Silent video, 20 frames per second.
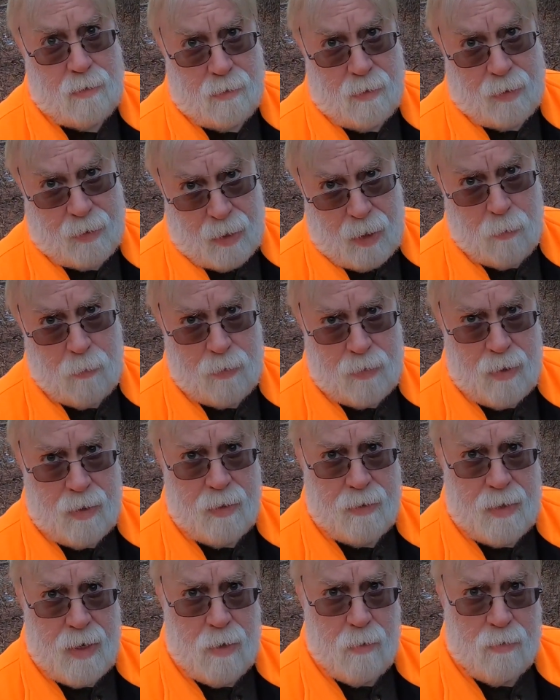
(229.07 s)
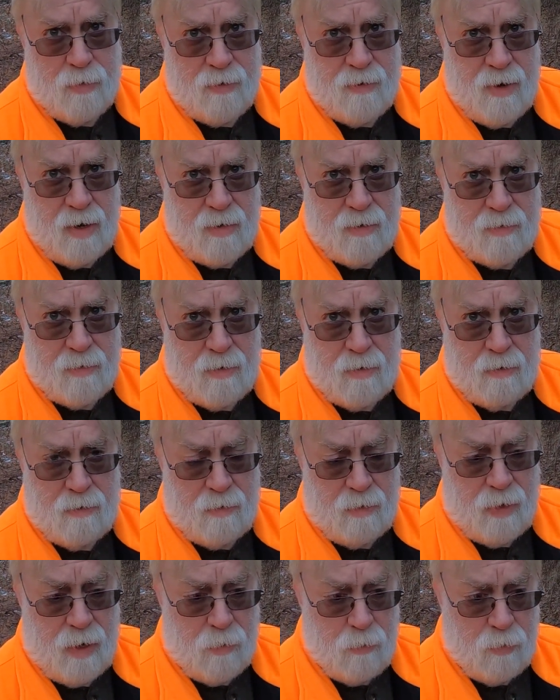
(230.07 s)
like I would cut it down with a
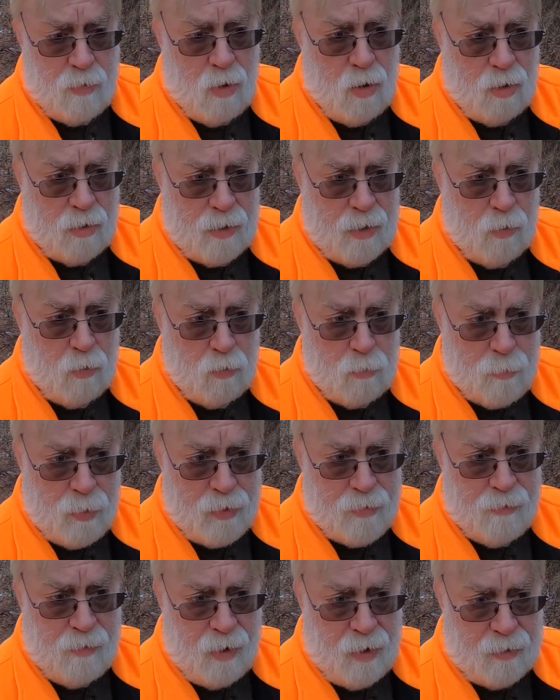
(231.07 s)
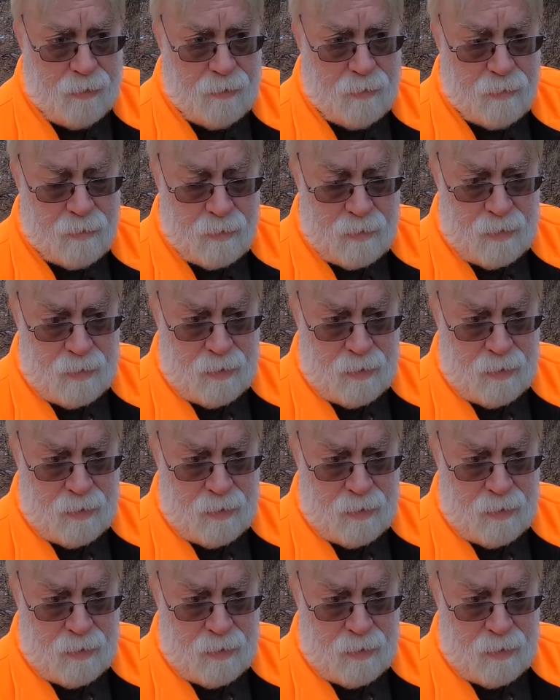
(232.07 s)
chainsaw and I would haul it out with my tractor.